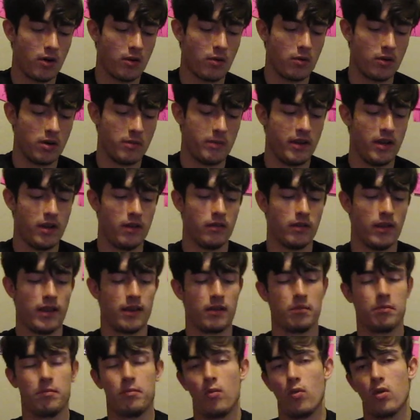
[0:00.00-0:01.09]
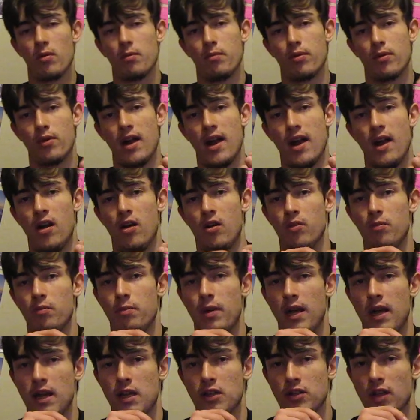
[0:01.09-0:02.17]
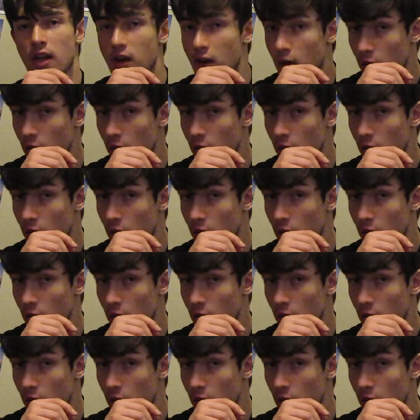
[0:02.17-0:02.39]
going to be like more brown, beige, like